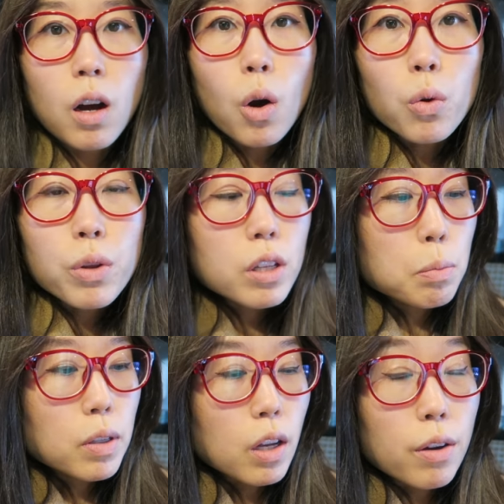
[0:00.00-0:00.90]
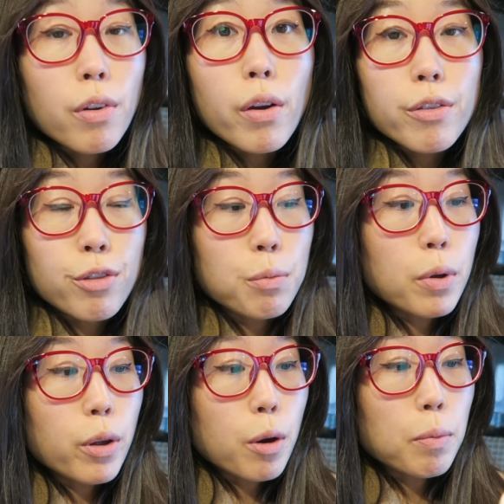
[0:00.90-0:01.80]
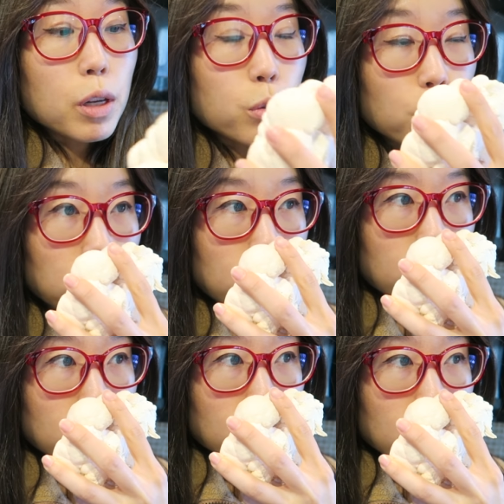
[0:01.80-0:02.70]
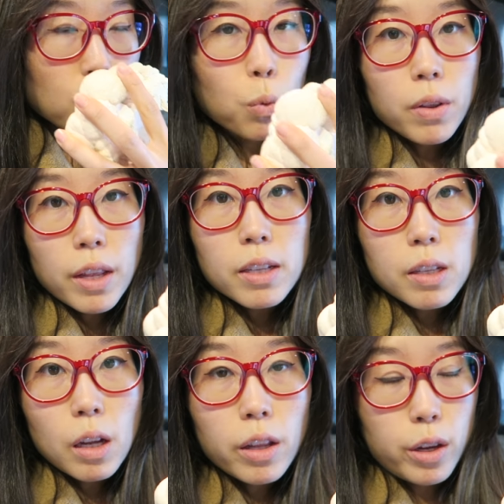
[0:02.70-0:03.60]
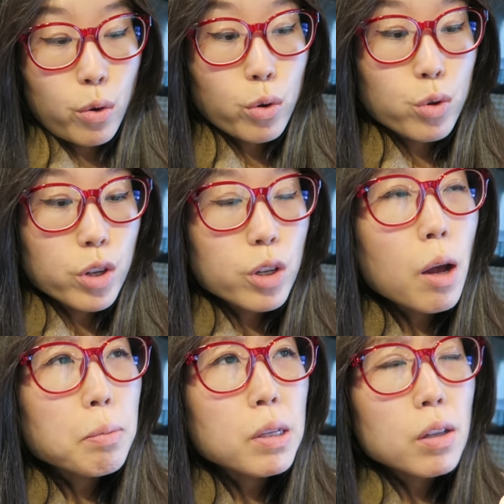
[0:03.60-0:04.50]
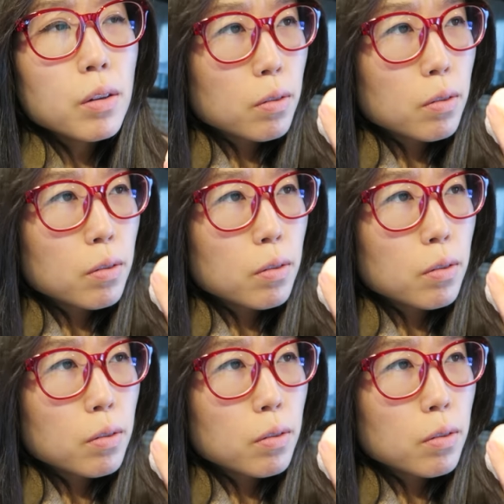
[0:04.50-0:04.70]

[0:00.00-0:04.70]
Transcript: Oh, this smells like a very familiar mushroom the one they sell in grocery shops